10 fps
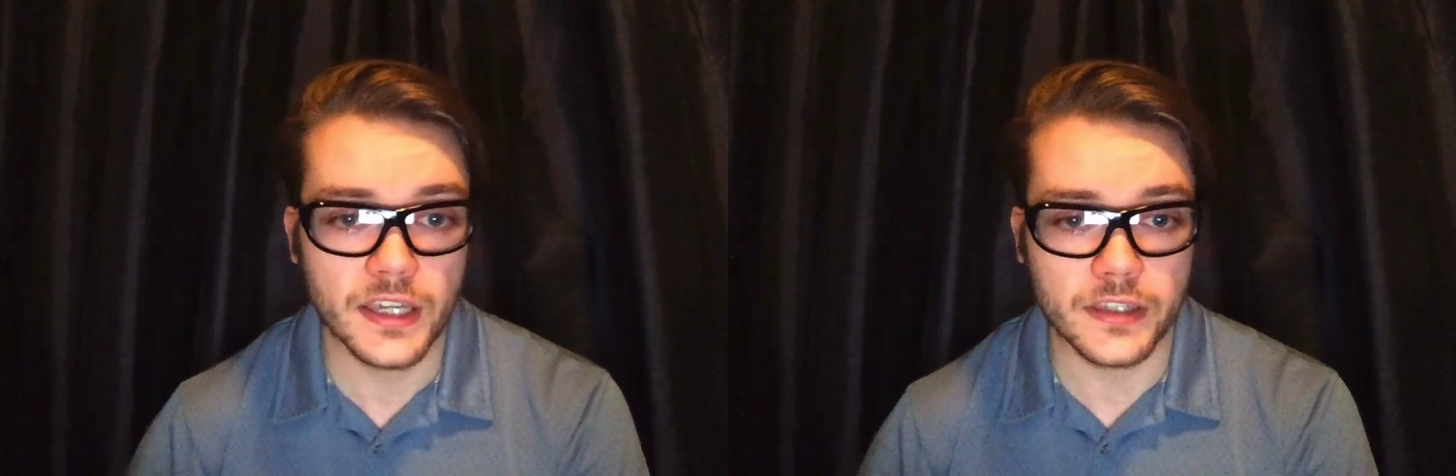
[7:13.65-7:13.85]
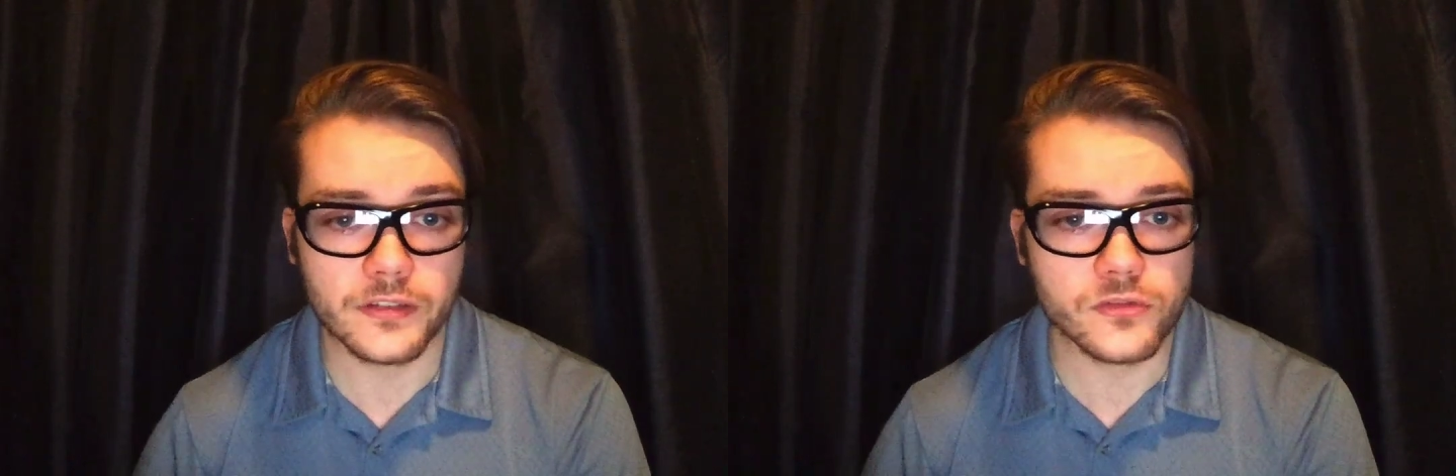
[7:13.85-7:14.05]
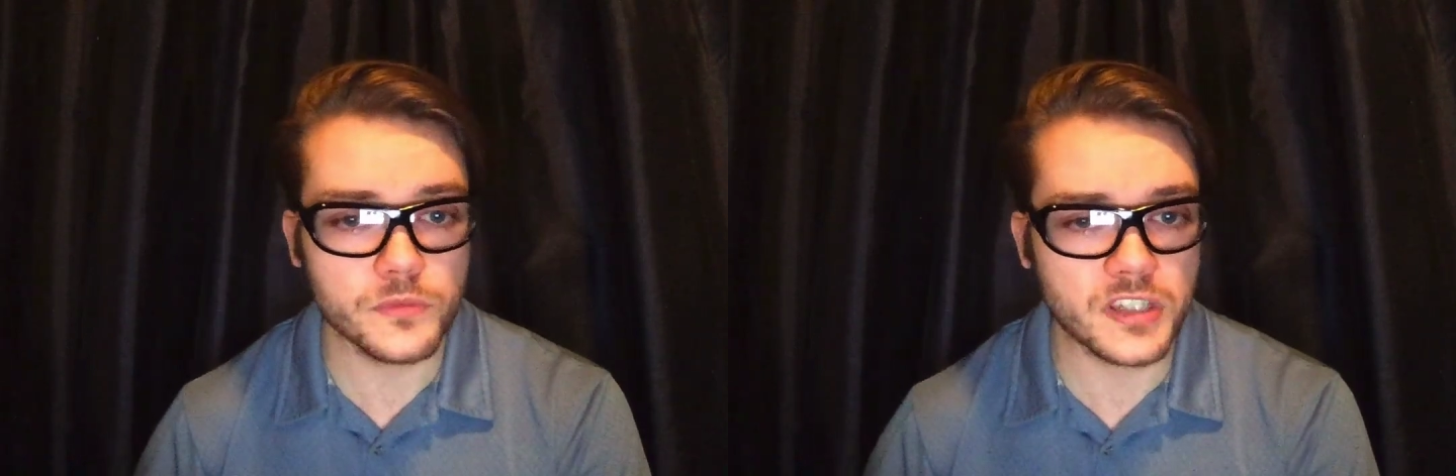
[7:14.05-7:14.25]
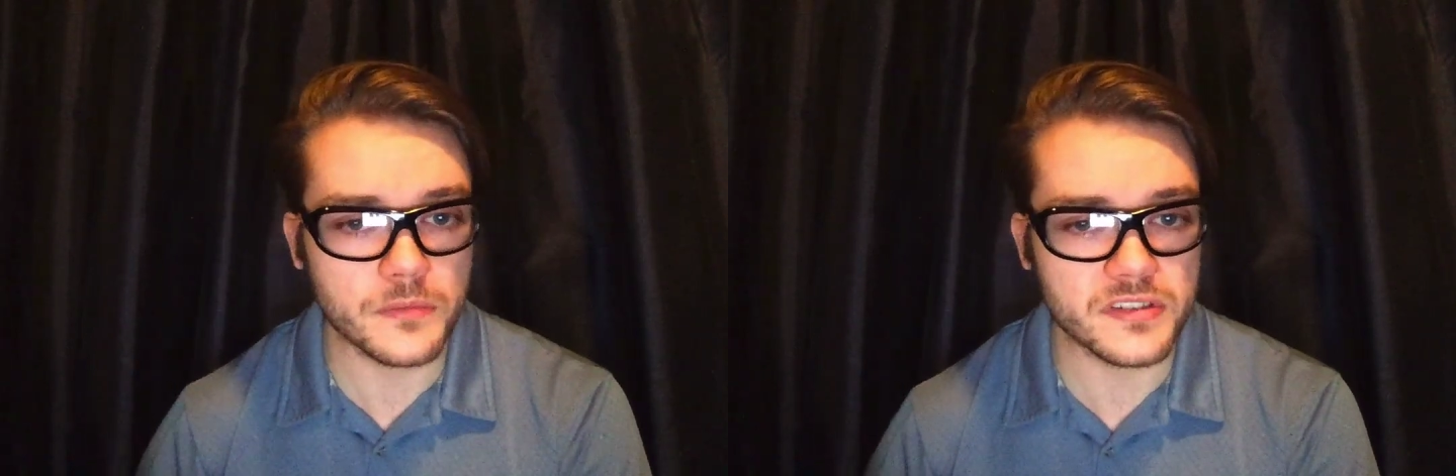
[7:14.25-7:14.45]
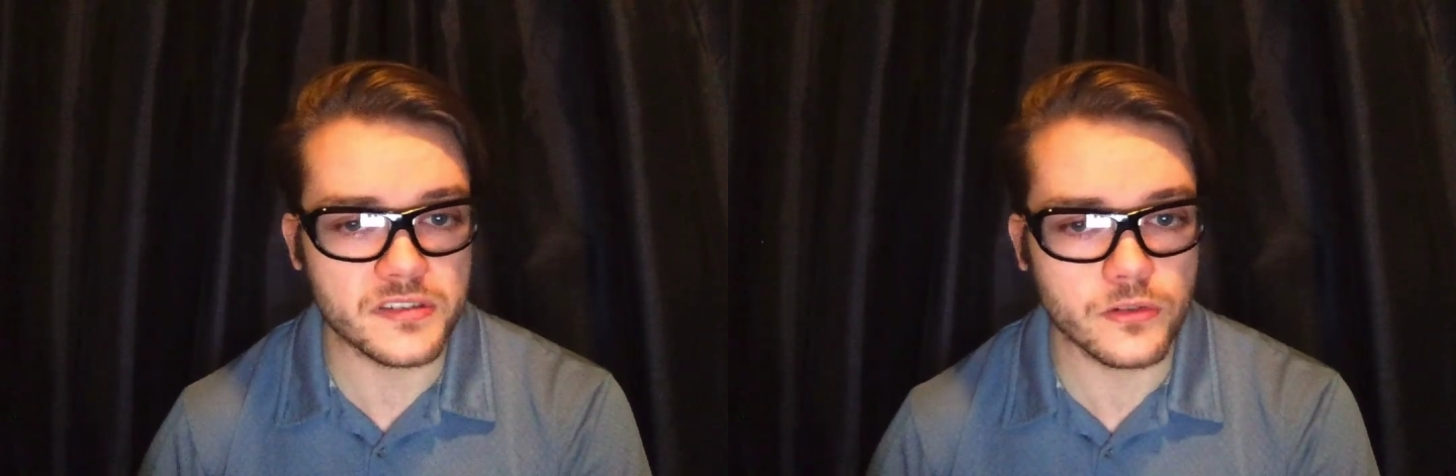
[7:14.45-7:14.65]
it also
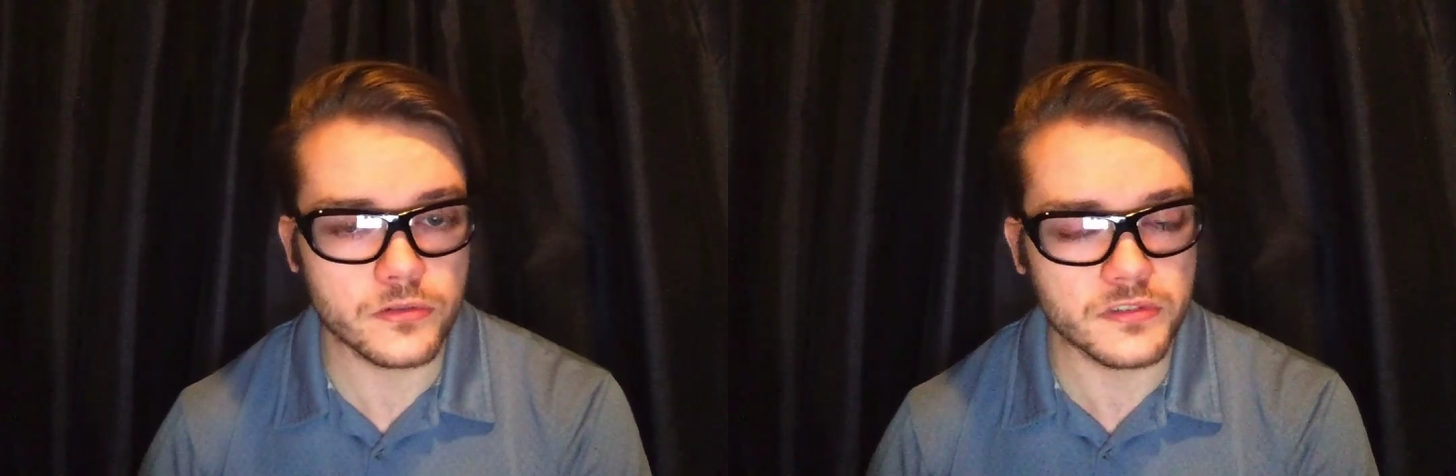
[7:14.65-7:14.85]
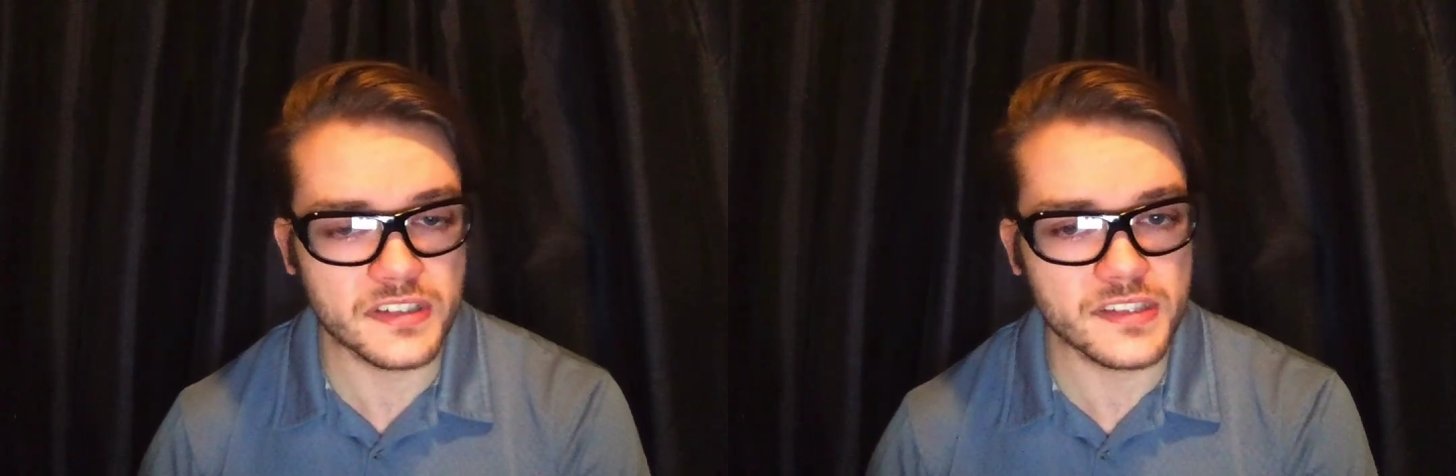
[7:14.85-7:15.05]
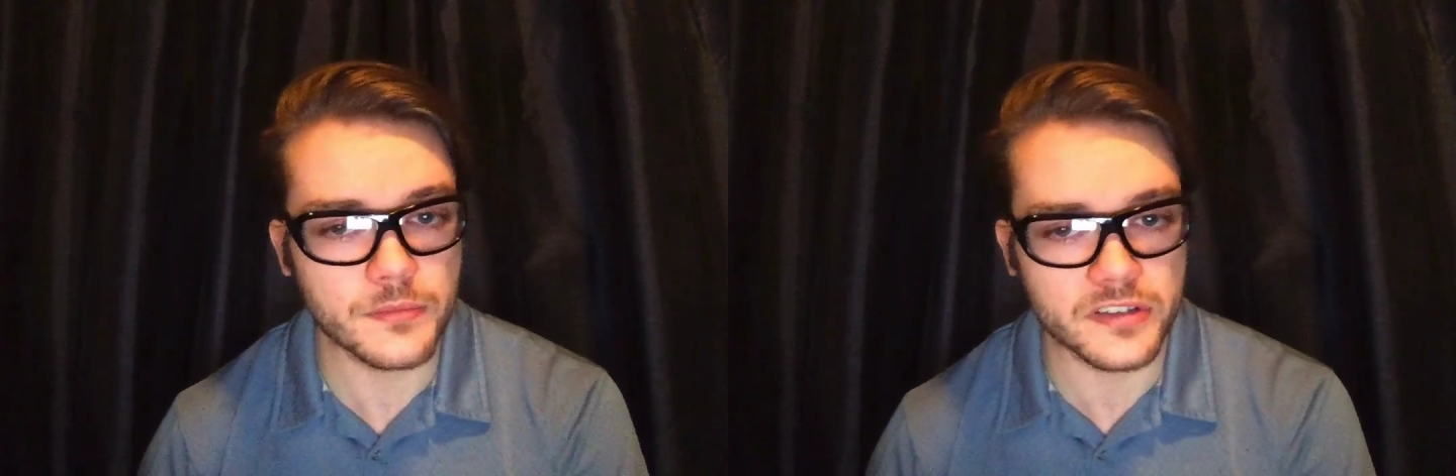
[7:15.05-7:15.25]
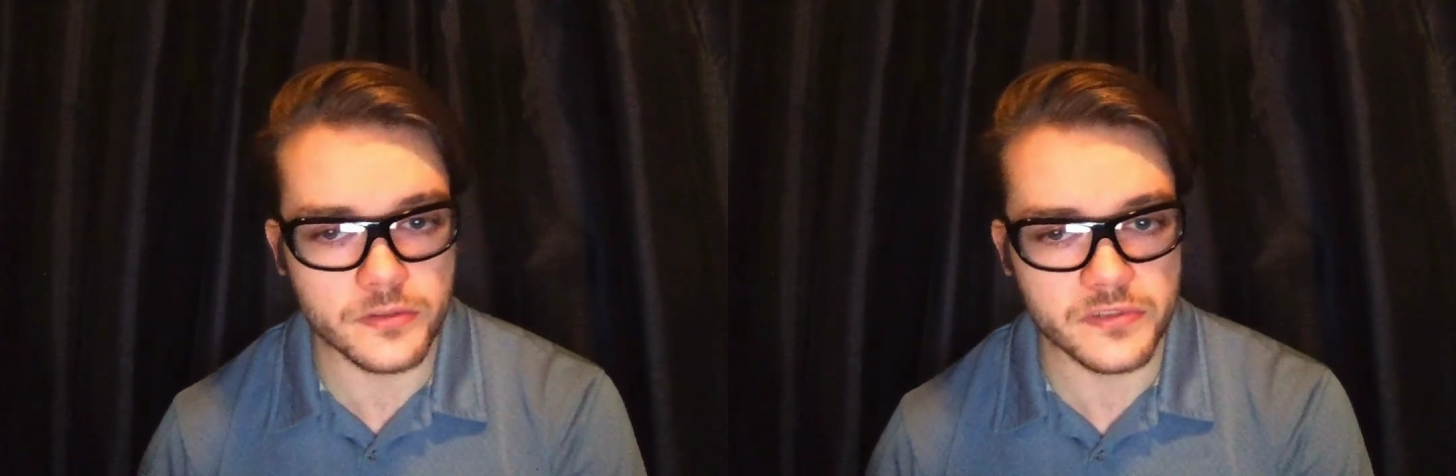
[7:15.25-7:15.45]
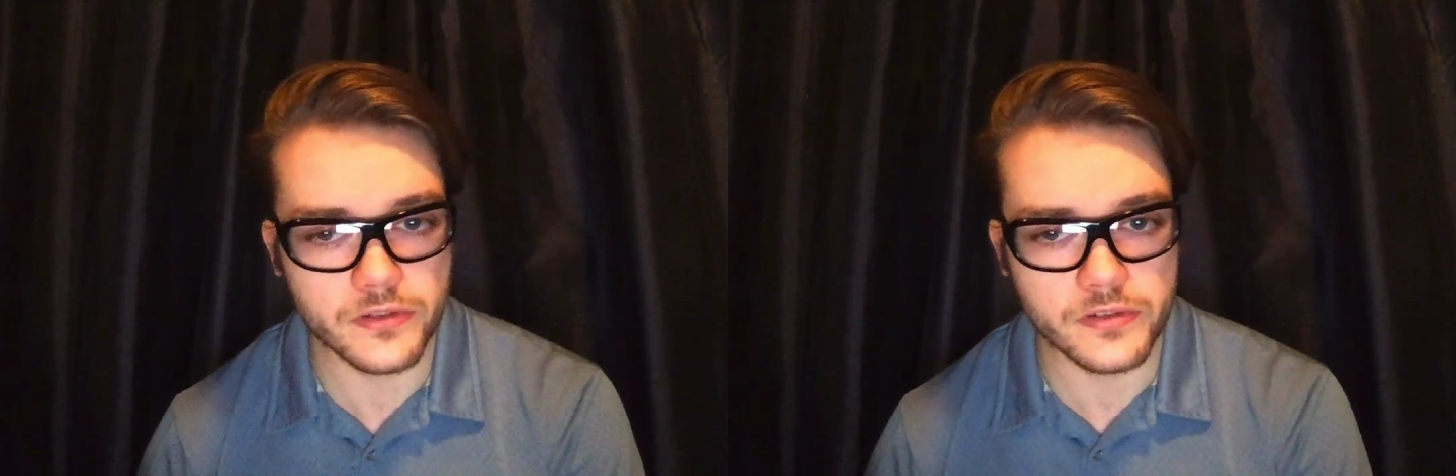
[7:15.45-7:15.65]
becomes easier to take
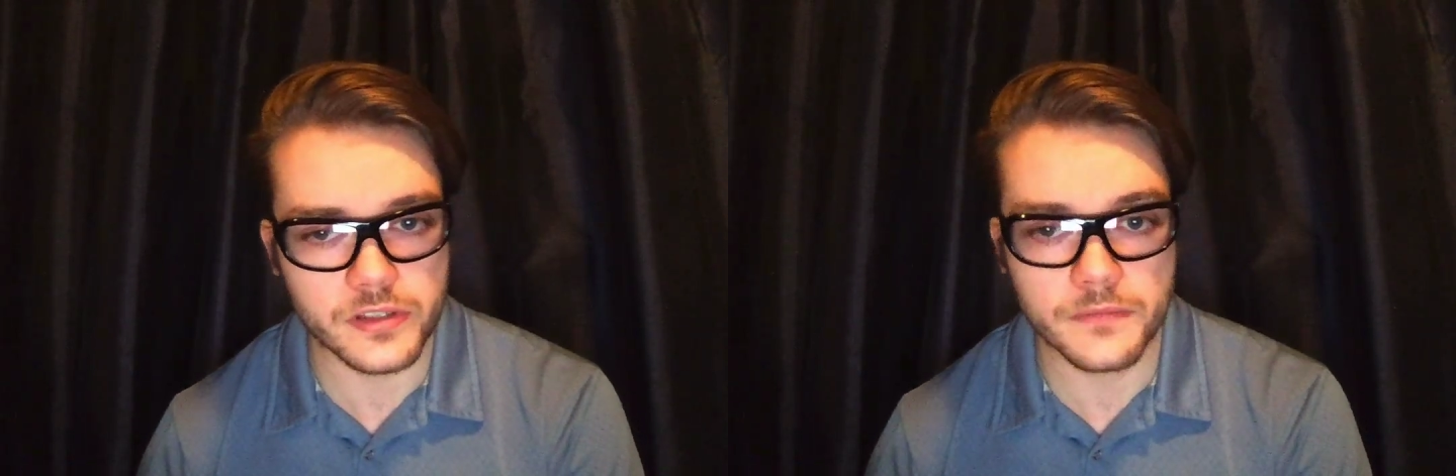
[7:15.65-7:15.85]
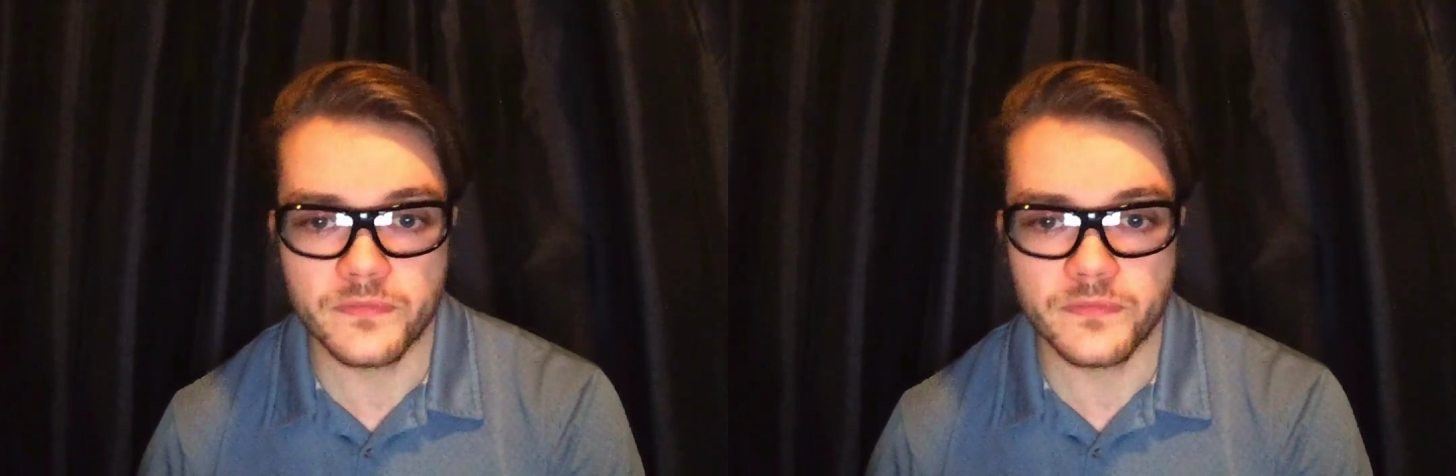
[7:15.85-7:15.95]
symbolism seriously.